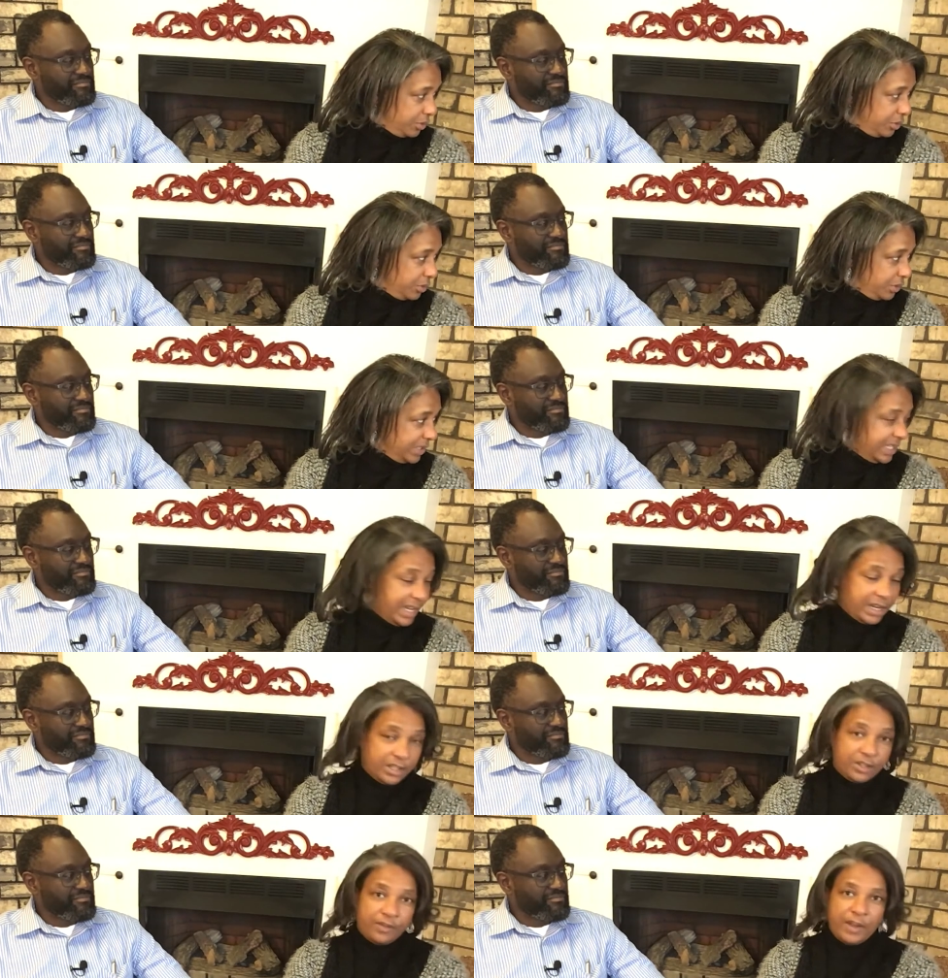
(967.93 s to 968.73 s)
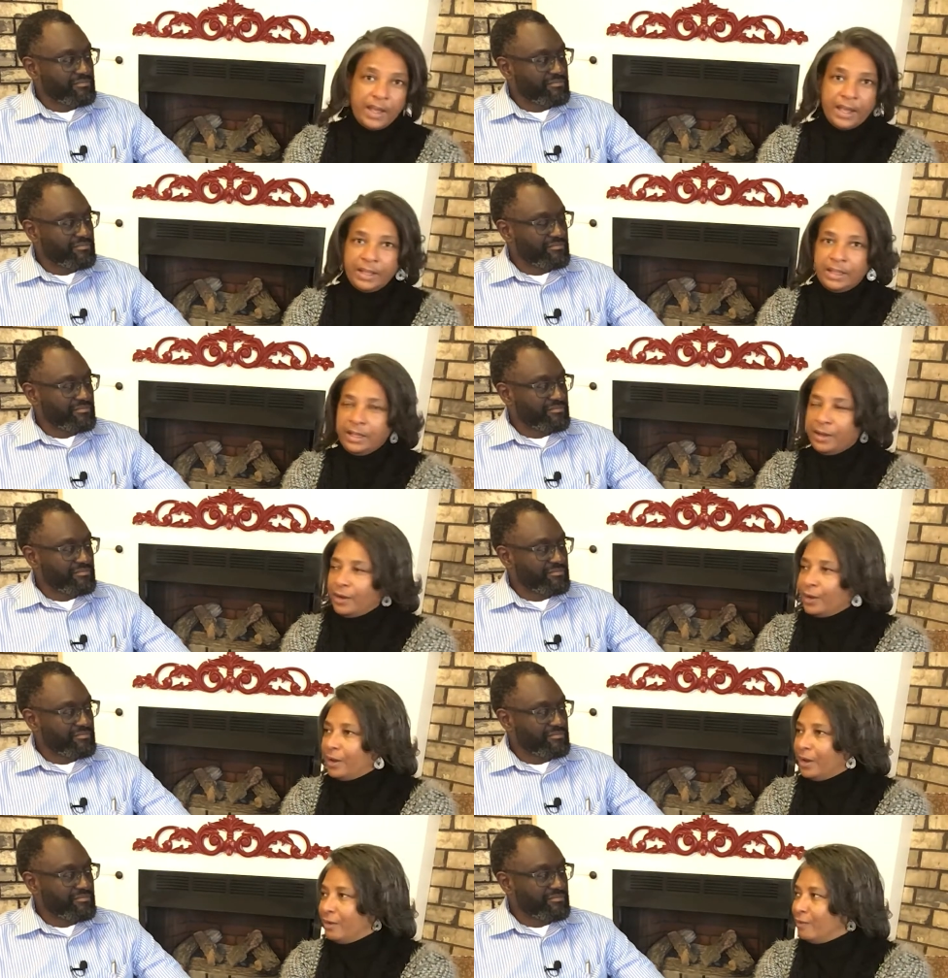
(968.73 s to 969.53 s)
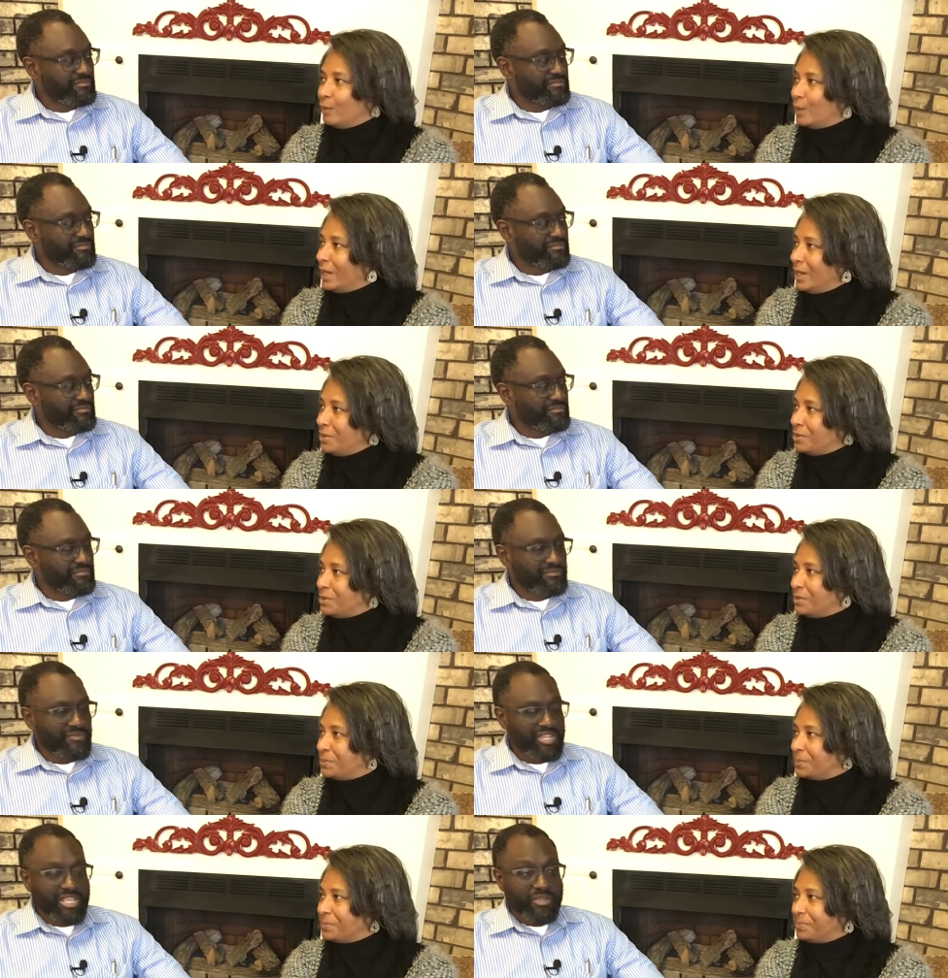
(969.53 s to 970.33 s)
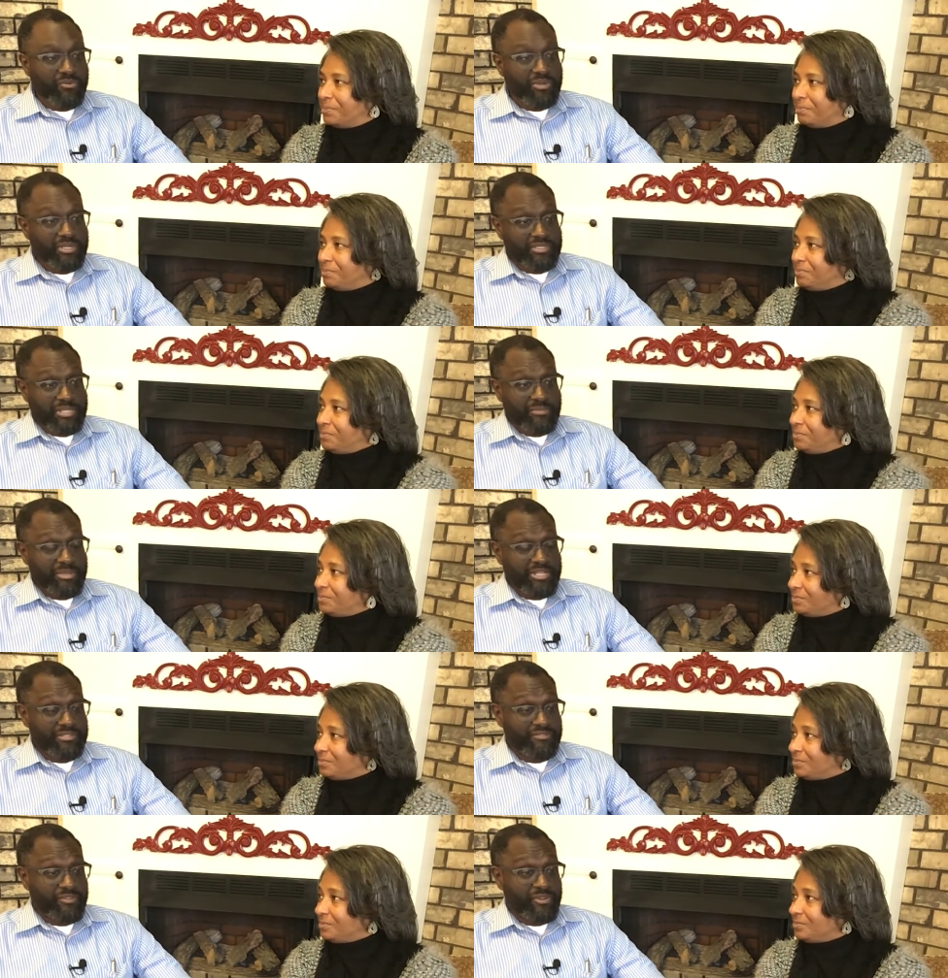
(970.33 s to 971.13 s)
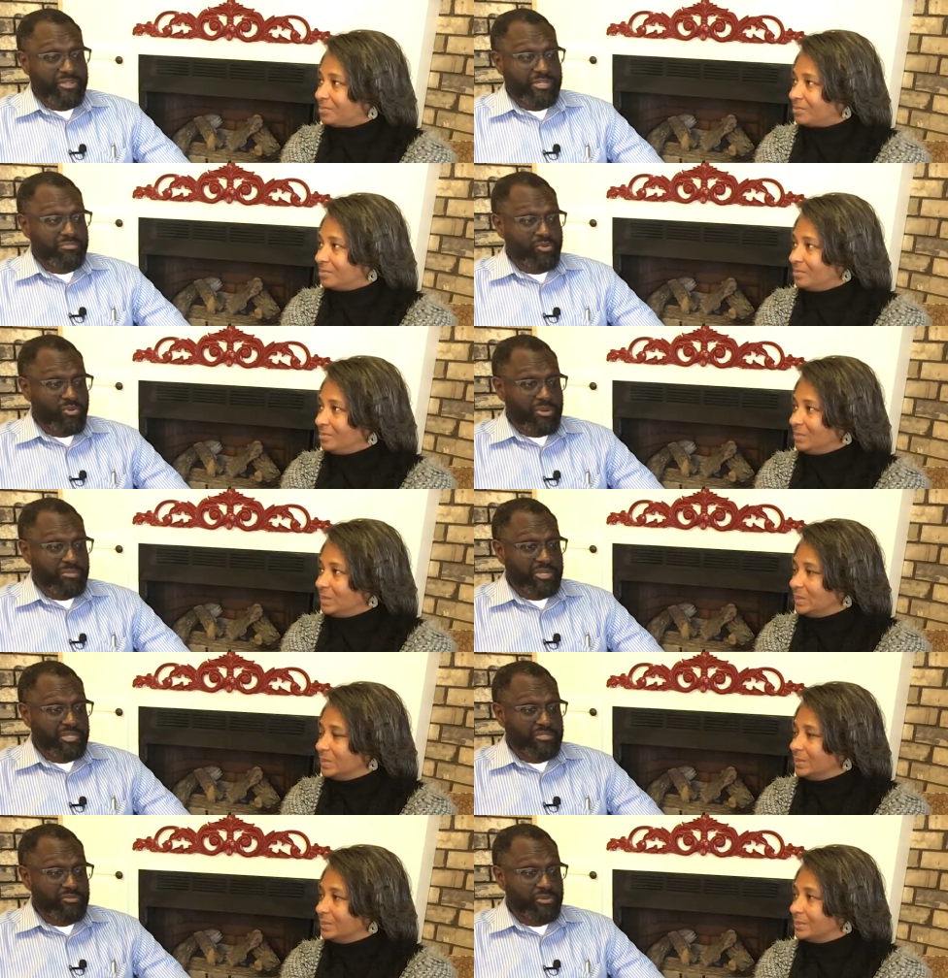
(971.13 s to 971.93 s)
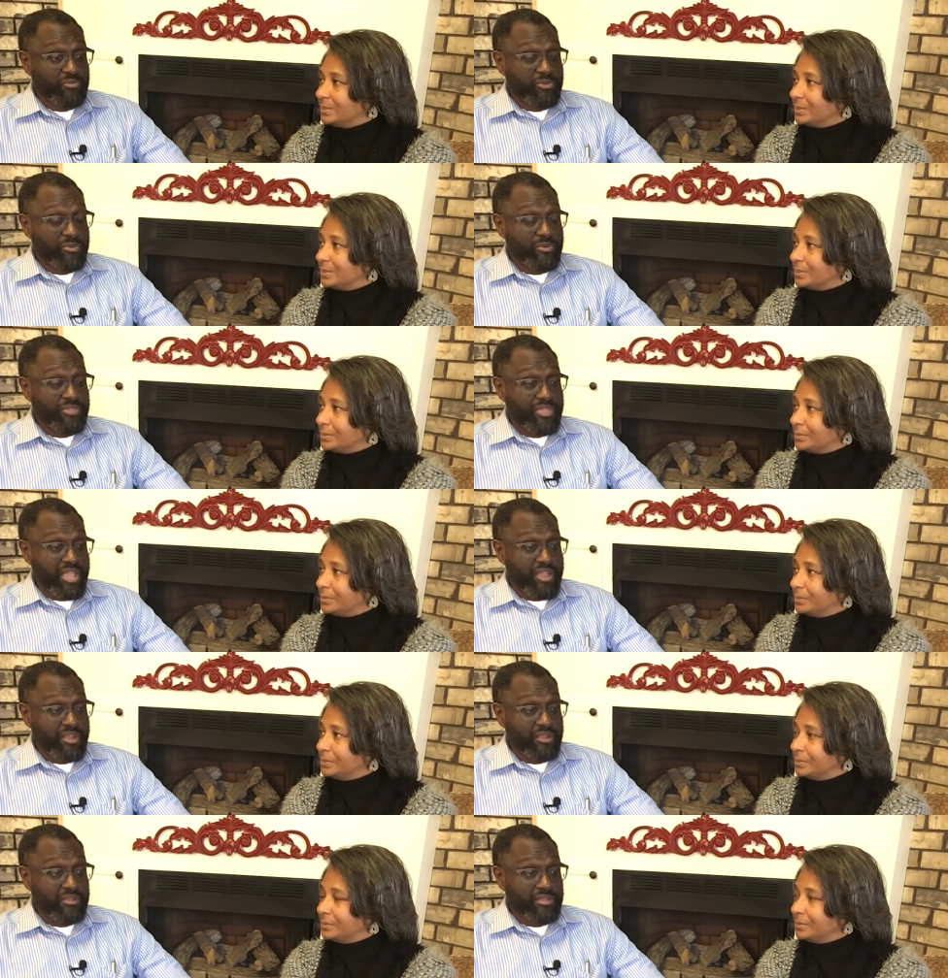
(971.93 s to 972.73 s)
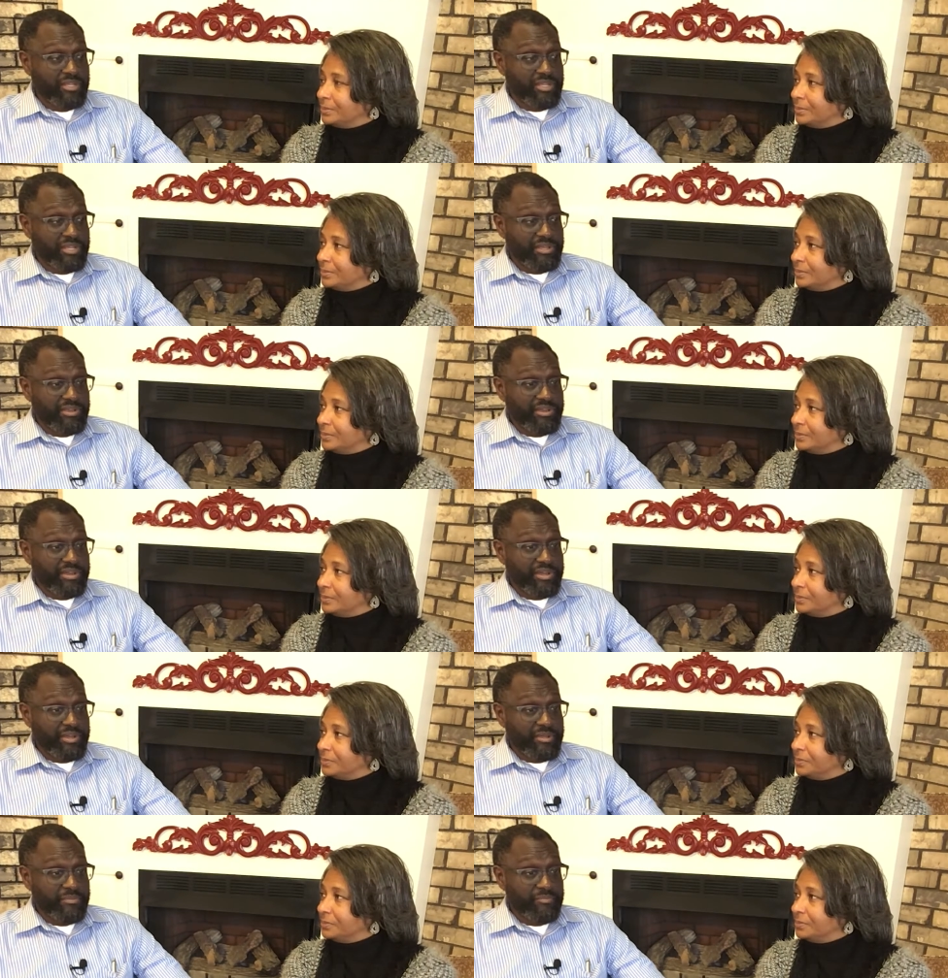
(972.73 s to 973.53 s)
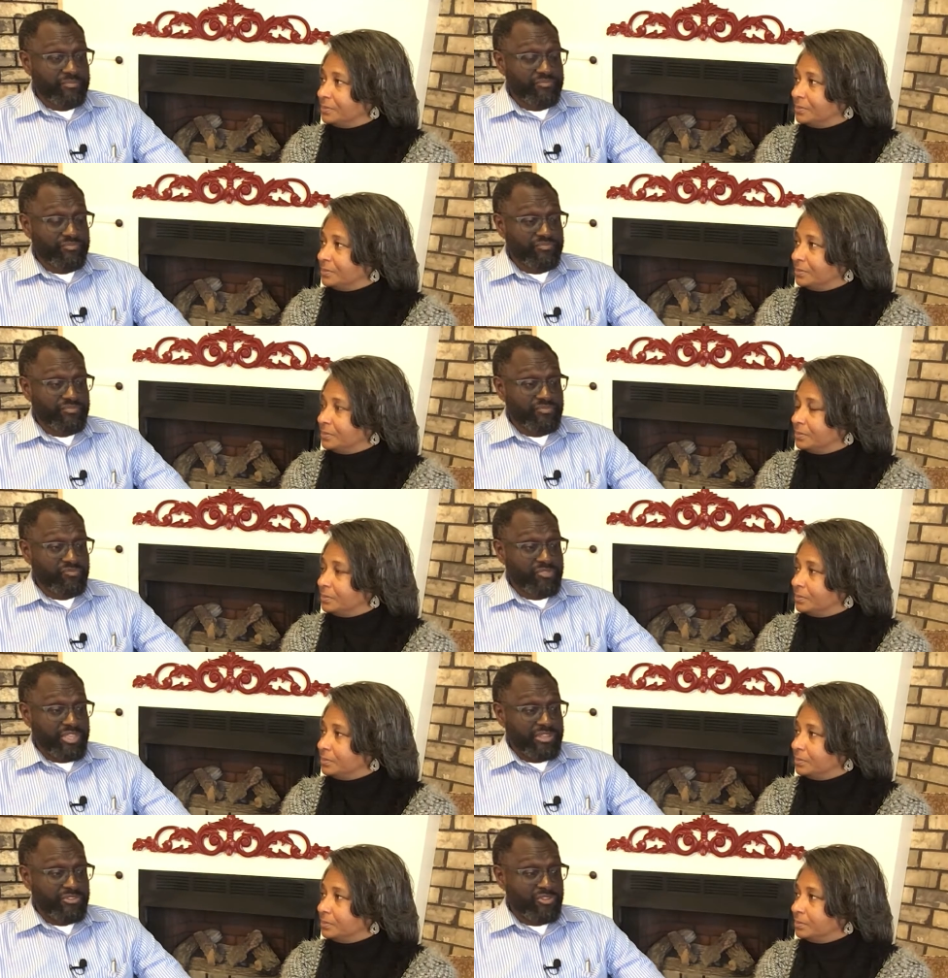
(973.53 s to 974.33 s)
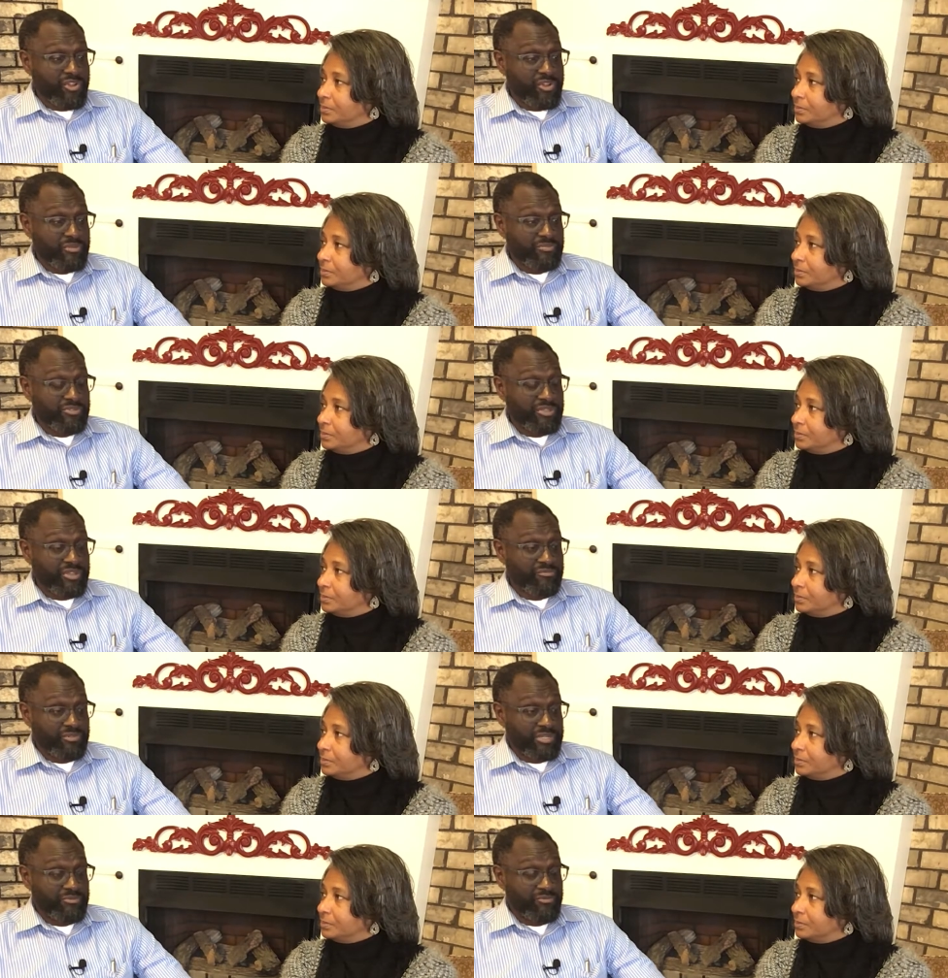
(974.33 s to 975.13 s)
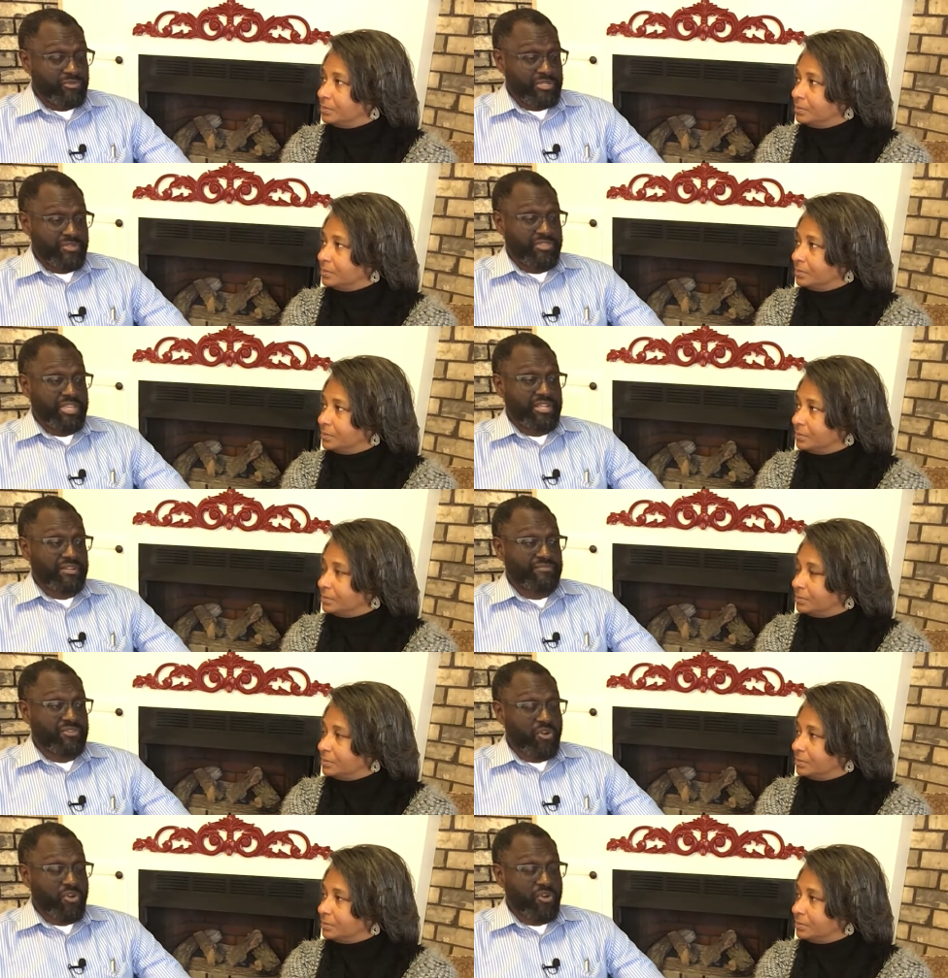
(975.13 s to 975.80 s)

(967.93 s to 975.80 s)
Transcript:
Speaker 1: to satisfy their uh, vocation.
Speaker 2: Well, I mean, that's a very good point because when we were there, uh, in terms of when, when you think of